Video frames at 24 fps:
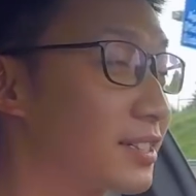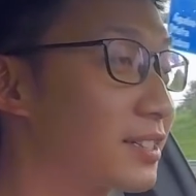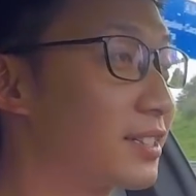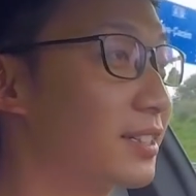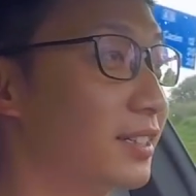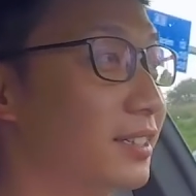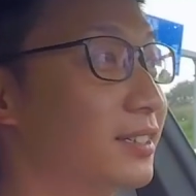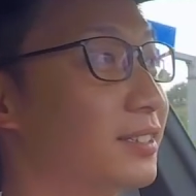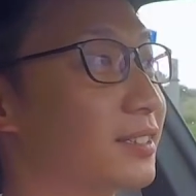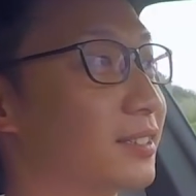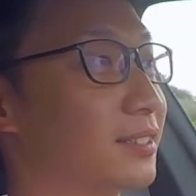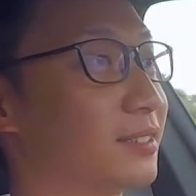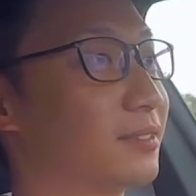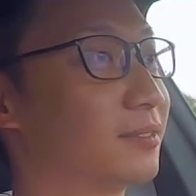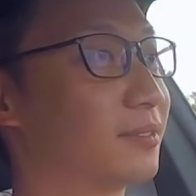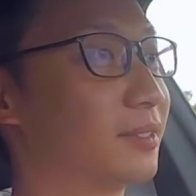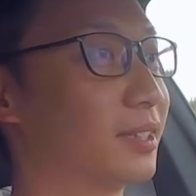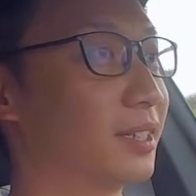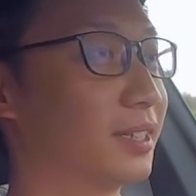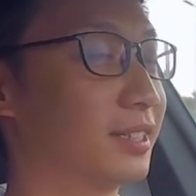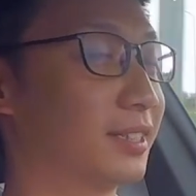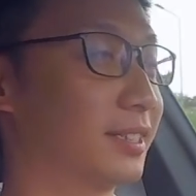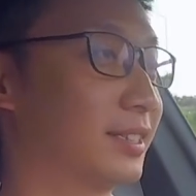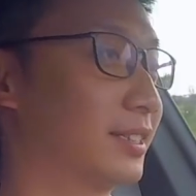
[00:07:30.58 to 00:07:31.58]
still
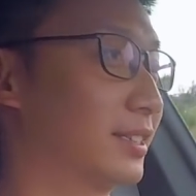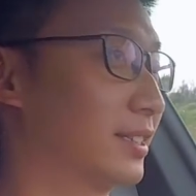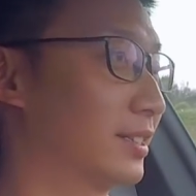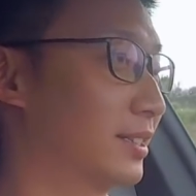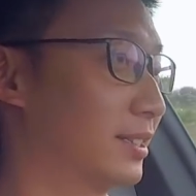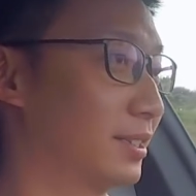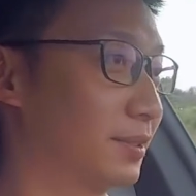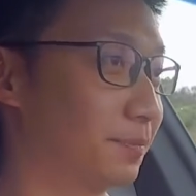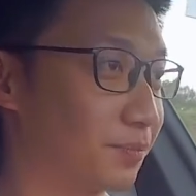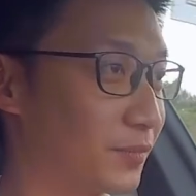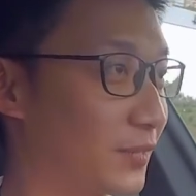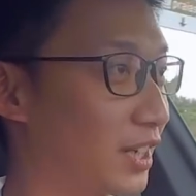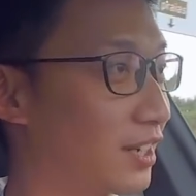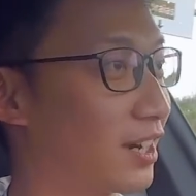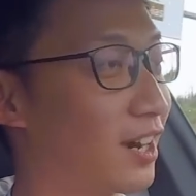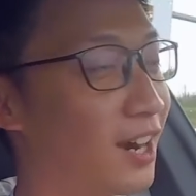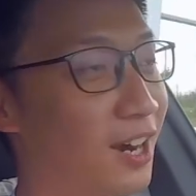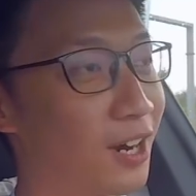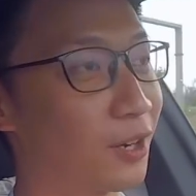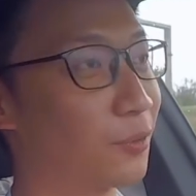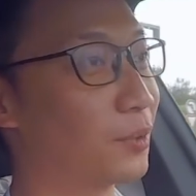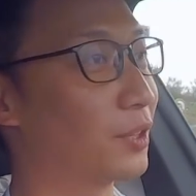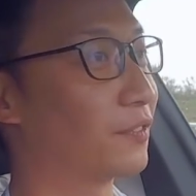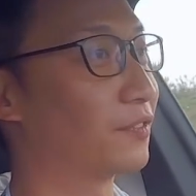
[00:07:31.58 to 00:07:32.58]
Uh, the
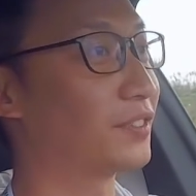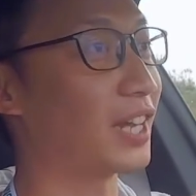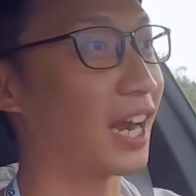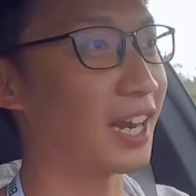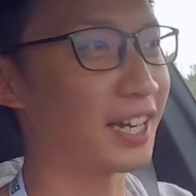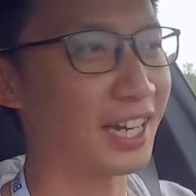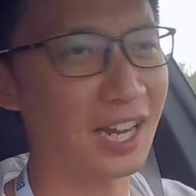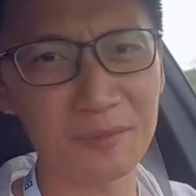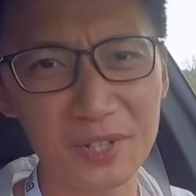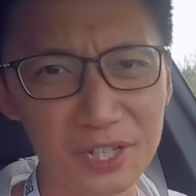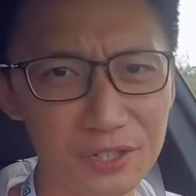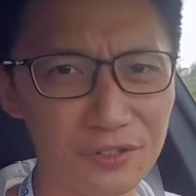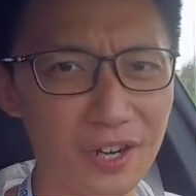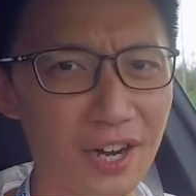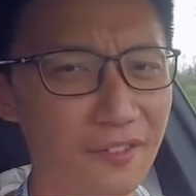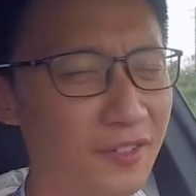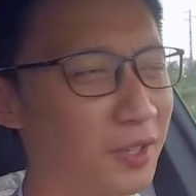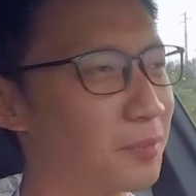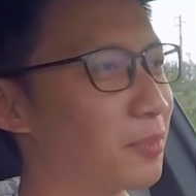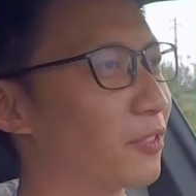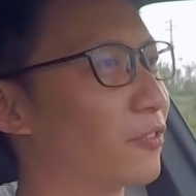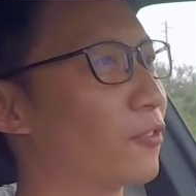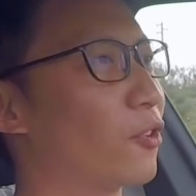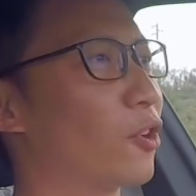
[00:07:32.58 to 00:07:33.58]
car with dynamic
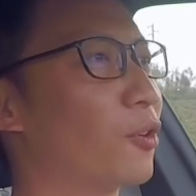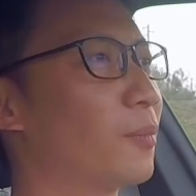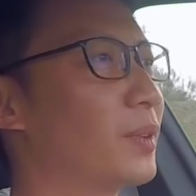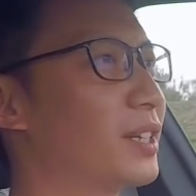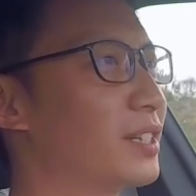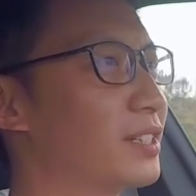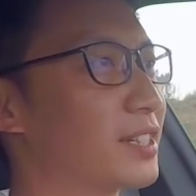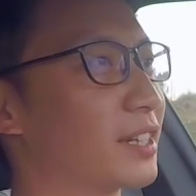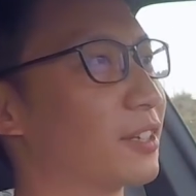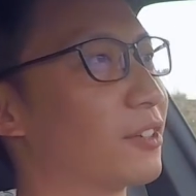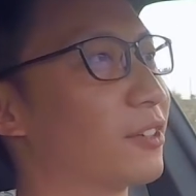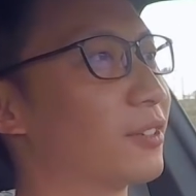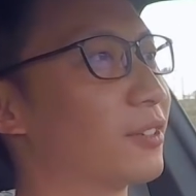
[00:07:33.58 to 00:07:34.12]
driving performance and